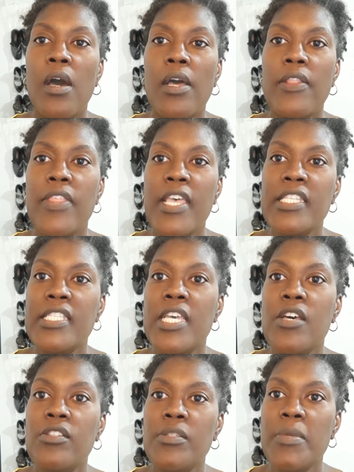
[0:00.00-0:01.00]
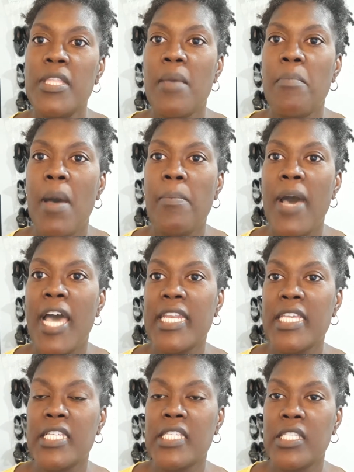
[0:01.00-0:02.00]
that tells me that my
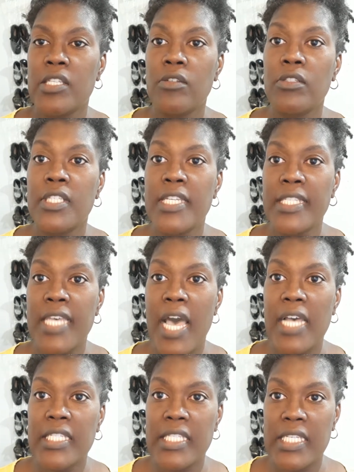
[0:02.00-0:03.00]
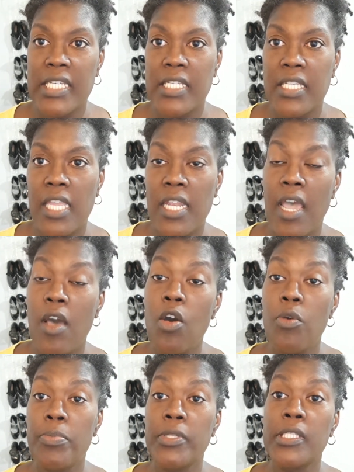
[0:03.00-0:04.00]
body is still detoxing, and I
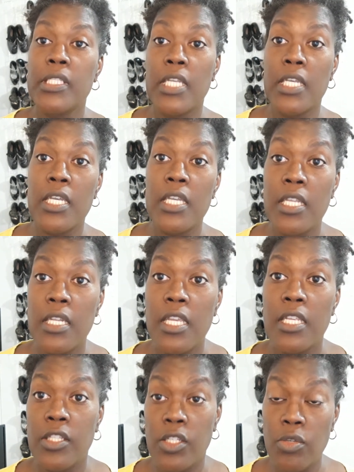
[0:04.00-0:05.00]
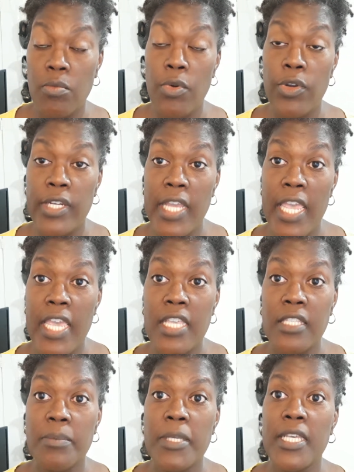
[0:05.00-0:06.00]
hope it's done in 2 more
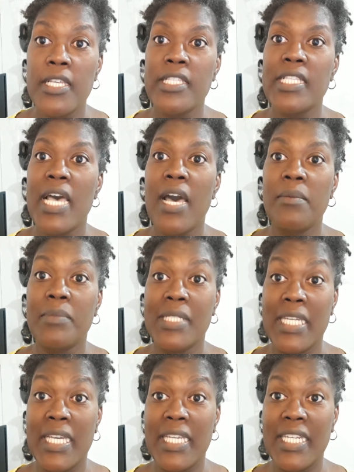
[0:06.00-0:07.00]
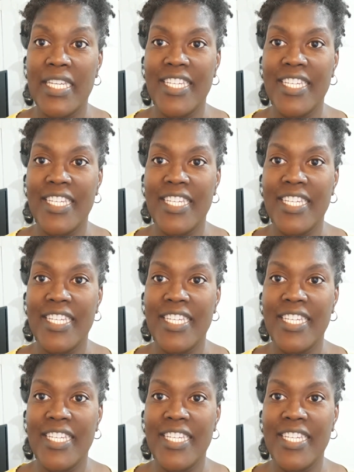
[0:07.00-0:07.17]
days because I'm done.